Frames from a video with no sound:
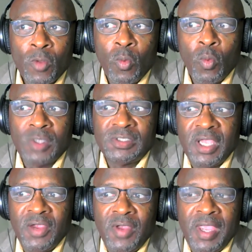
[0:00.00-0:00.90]
was
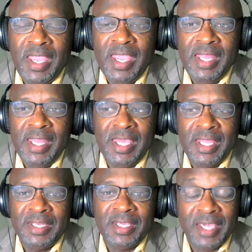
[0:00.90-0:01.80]
there any
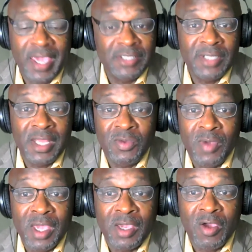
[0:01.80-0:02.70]
indication that you
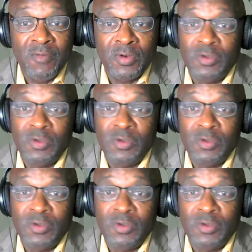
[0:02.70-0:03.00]
had COVID,